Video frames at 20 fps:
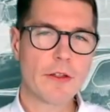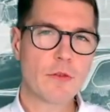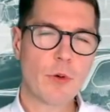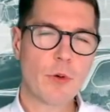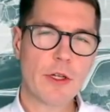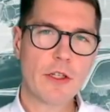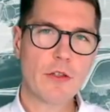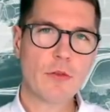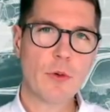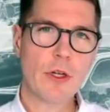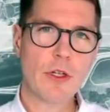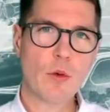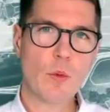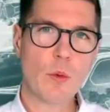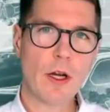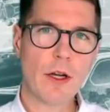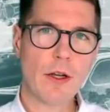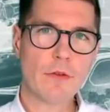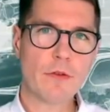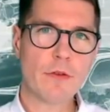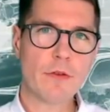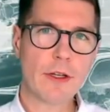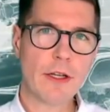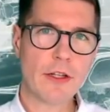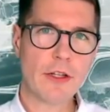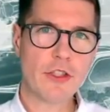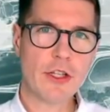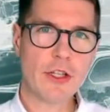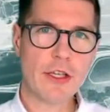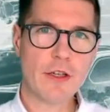2021
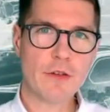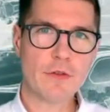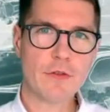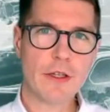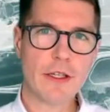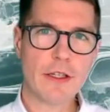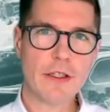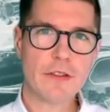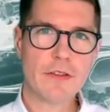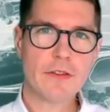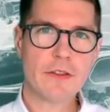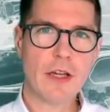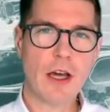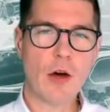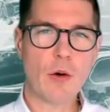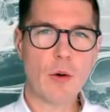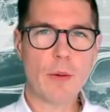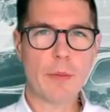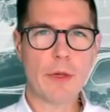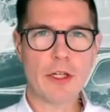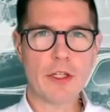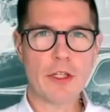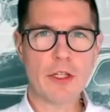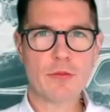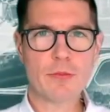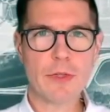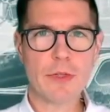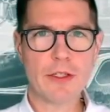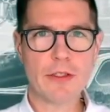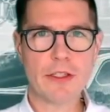financial year figures, our
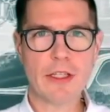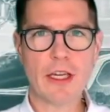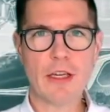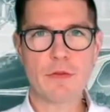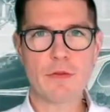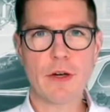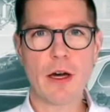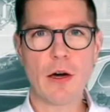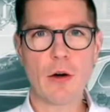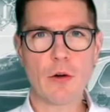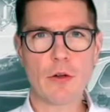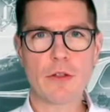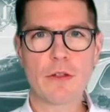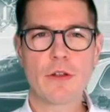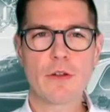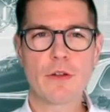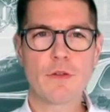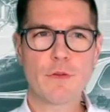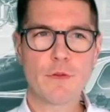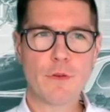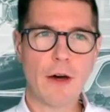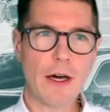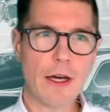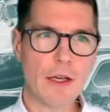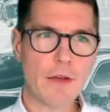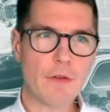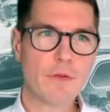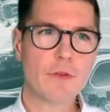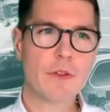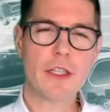management gave out
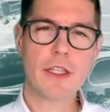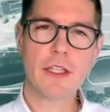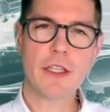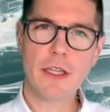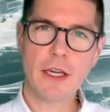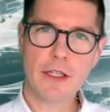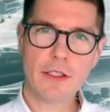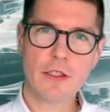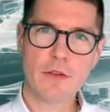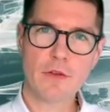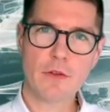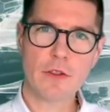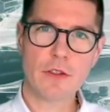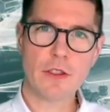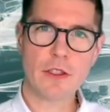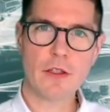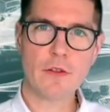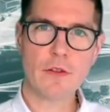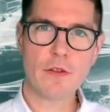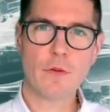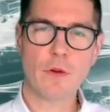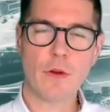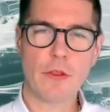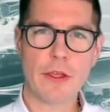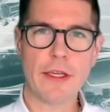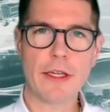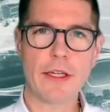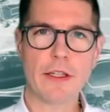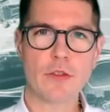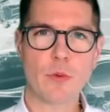5 key activities for the
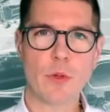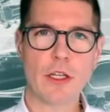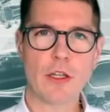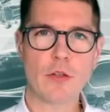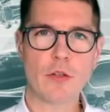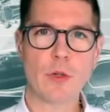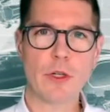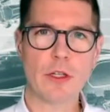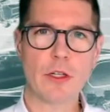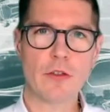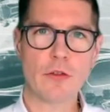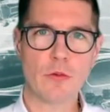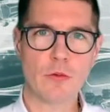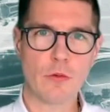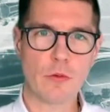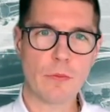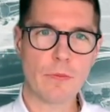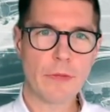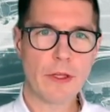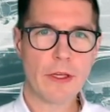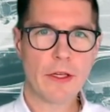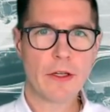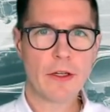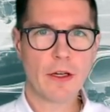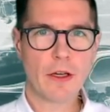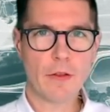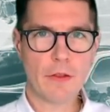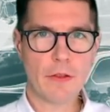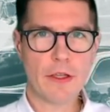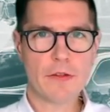year 2022.
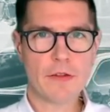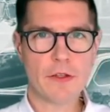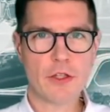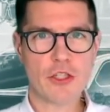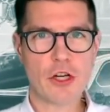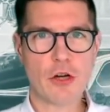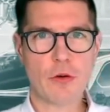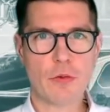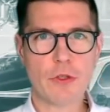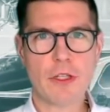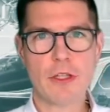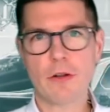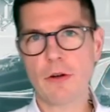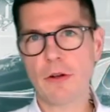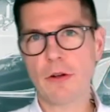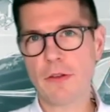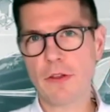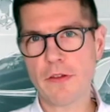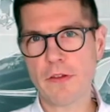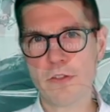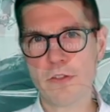And these are shown here on this